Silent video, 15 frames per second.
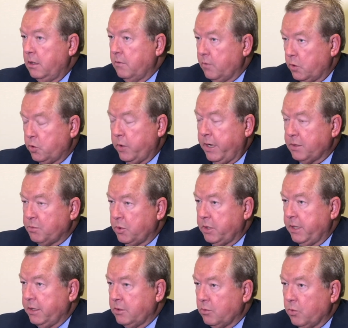for
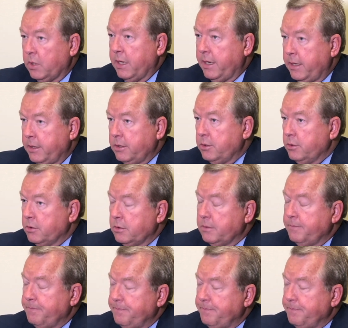transportation-related issues.